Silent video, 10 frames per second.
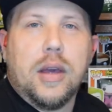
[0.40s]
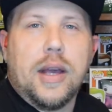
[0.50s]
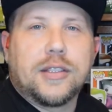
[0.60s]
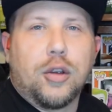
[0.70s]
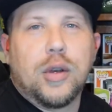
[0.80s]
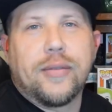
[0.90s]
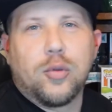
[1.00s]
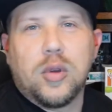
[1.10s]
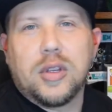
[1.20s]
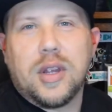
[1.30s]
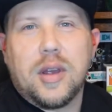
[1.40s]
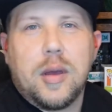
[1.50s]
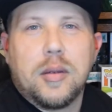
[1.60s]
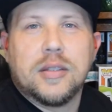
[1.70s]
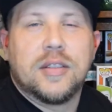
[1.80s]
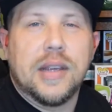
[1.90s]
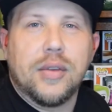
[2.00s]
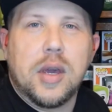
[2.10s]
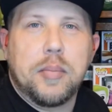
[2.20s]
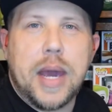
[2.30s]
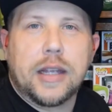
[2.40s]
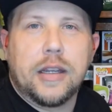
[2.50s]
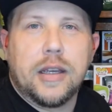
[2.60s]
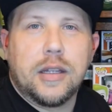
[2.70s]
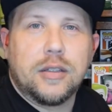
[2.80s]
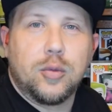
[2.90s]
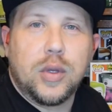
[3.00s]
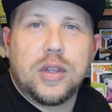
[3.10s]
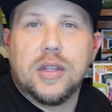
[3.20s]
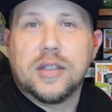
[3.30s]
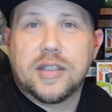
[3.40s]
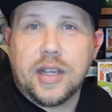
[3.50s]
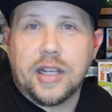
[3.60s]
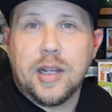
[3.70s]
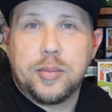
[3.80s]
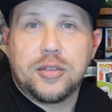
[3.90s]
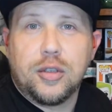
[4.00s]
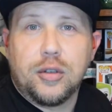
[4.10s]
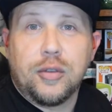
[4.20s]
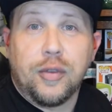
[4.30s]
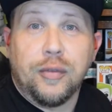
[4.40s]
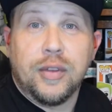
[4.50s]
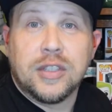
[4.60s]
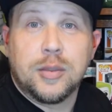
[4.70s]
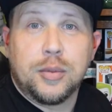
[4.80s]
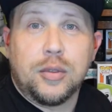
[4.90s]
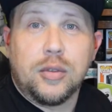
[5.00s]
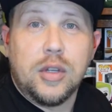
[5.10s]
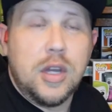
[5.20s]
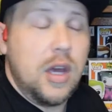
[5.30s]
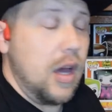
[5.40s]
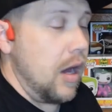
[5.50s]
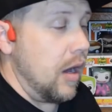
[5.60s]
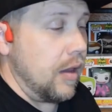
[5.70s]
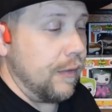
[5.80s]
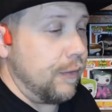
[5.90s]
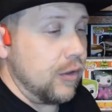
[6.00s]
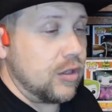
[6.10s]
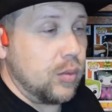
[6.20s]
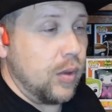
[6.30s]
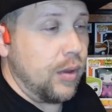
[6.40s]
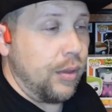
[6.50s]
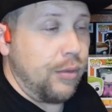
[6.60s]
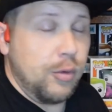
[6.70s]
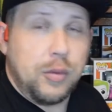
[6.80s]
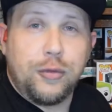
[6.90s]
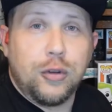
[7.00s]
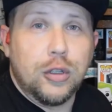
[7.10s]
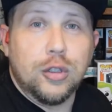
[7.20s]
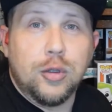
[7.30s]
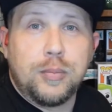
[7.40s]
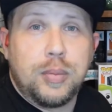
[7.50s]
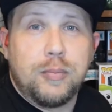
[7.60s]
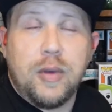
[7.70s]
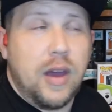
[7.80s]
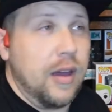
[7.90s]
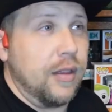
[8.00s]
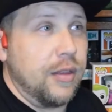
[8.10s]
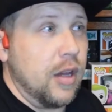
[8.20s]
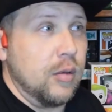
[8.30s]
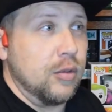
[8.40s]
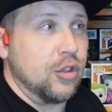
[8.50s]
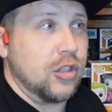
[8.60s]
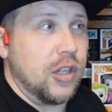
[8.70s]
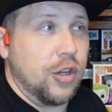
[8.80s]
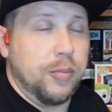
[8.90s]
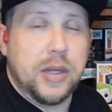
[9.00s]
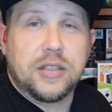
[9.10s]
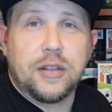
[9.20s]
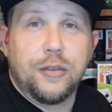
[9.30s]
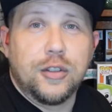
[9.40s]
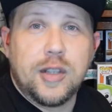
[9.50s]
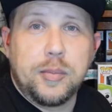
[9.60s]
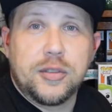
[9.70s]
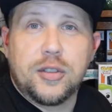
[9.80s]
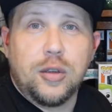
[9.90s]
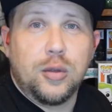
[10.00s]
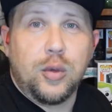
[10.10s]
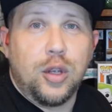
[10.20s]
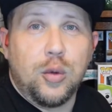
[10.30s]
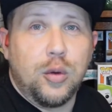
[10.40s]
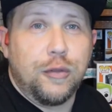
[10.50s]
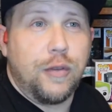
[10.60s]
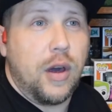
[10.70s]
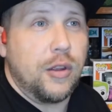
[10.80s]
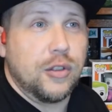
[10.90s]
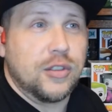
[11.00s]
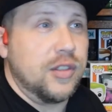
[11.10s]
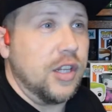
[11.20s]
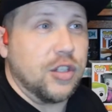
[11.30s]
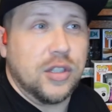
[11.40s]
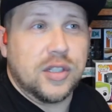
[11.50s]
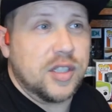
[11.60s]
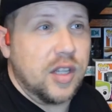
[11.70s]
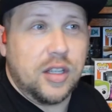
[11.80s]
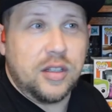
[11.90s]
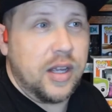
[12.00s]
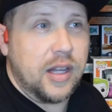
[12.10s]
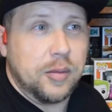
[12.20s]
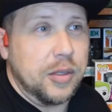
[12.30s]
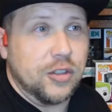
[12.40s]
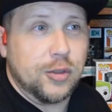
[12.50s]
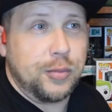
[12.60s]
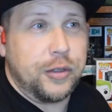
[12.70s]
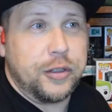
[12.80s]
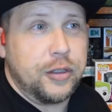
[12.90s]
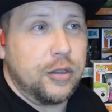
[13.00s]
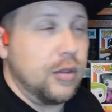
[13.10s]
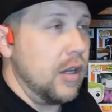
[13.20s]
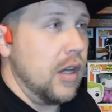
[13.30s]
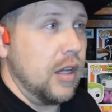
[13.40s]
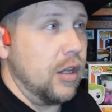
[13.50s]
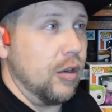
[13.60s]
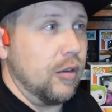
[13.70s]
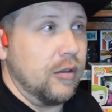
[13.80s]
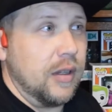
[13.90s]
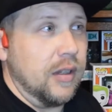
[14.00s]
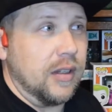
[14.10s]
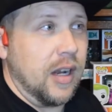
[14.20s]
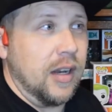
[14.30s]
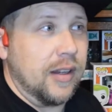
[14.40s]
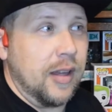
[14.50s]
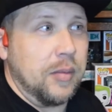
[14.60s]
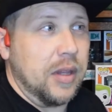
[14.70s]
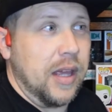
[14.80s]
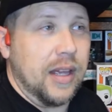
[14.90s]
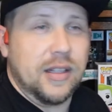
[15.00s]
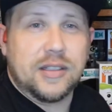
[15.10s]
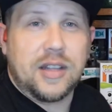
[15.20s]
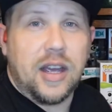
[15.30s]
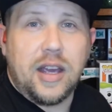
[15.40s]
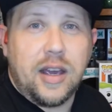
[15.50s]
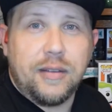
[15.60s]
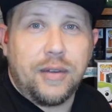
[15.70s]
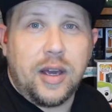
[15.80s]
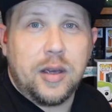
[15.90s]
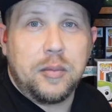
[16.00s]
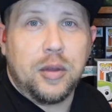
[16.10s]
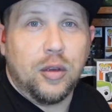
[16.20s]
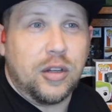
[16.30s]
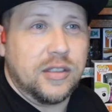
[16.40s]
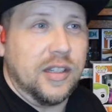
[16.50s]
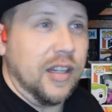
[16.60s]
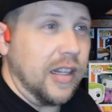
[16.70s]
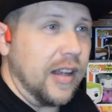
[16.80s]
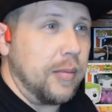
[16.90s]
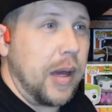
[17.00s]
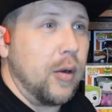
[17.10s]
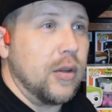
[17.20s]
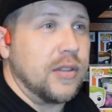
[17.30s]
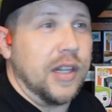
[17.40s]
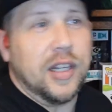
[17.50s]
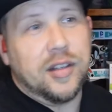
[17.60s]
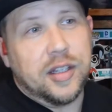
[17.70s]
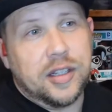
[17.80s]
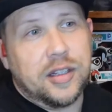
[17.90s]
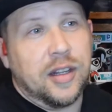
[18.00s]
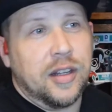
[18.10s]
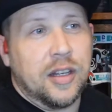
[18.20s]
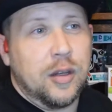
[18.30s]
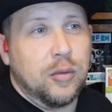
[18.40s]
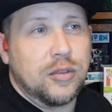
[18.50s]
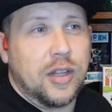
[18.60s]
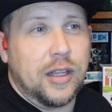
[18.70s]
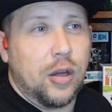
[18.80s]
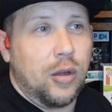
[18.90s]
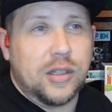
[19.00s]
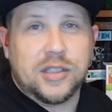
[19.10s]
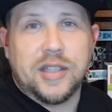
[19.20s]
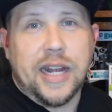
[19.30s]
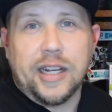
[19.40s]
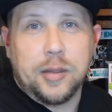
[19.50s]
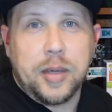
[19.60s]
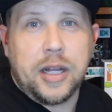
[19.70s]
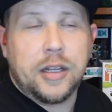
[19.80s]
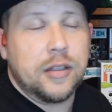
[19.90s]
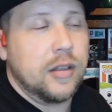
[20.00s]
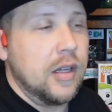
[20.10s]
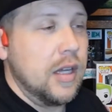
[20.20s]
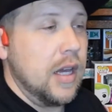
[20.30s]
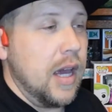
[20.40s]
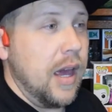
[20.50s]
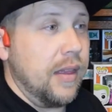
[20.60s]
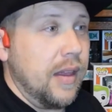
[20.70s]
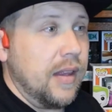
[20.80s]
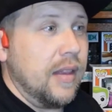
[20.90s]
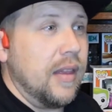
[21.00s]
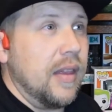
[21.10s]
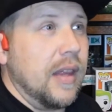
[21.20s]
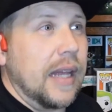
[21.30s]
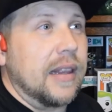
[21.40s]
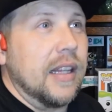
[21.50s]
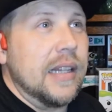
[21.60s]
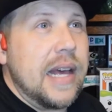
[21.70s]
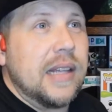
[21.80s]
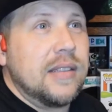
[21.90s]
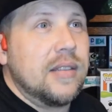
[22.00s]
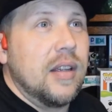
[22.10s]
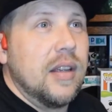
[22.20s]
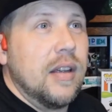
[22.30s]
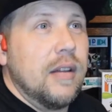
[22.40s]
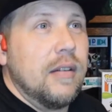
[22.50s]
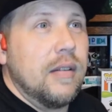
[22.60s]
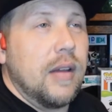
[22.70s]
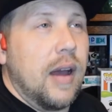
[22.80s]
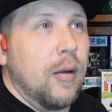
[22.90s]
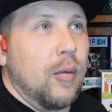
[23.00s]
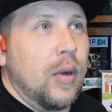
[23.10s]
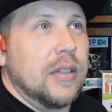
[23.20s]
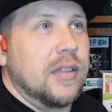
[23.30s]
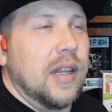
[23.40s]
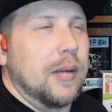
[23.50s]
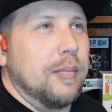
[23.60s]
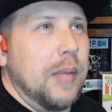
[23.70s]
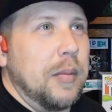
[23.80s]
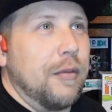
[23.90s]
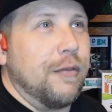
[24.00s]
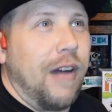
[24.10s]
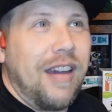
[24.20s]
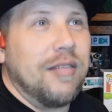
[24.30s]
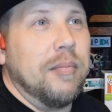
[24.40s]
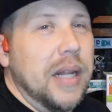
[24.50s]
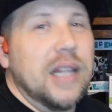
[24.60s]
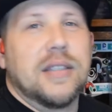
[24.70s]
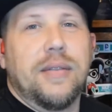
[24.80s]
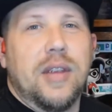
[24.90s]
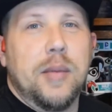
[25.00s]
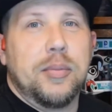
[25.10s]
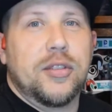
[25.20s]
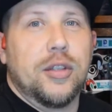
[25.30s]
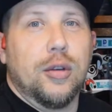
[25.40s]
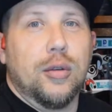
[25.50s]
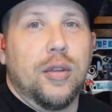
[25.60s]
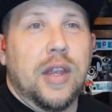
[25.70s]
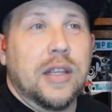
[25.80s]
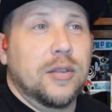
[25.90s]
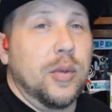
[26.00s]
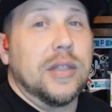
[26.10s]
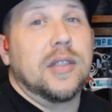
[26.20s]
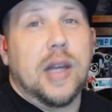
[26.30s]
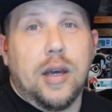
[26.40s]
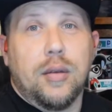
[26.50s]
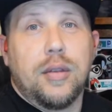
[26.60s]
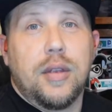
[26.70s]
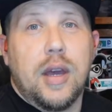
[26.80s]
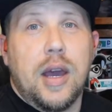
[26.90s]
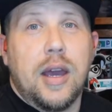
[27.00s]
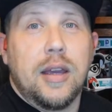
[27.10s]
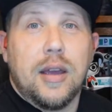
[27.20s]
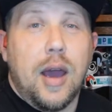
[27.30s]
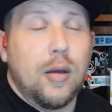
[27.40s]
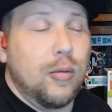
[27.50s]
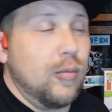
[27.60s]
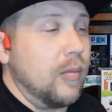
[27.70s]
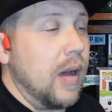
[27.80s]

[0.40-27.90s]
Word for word: How's it going, everyone? Deviate back again with the second episode of Invincible. Uh, the first one threw me for a loop. I thought it was just like your basic first episode, you know, where a father's teaching his son how to be a superhero. You know, it kind of gave me that sky high vibe, you know, because he didn't have powers, then he did, and then he was like all ecstatic about it. And then, like, the last, I want to say, like, maybe five minutes of the episode, things went south. I, I